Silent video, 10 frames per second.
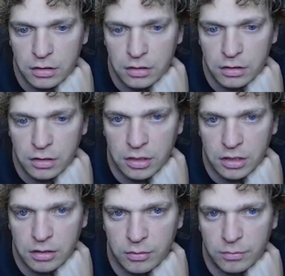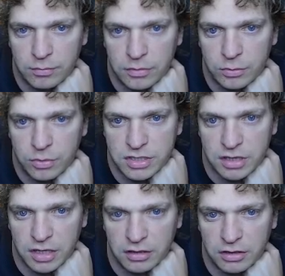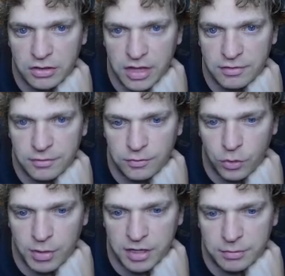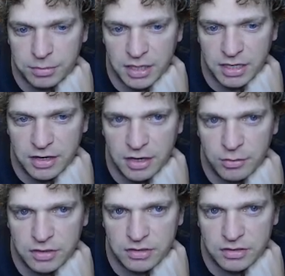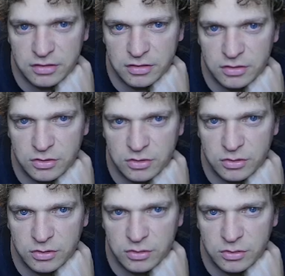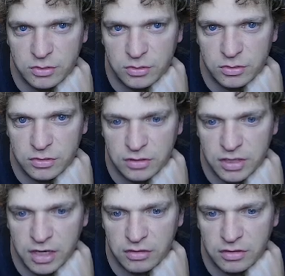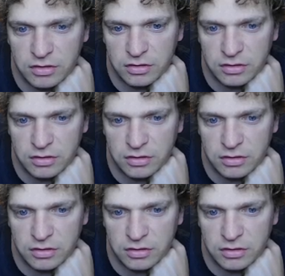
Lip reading: And what's the likelihood they have a 4 mana play that I want to counter?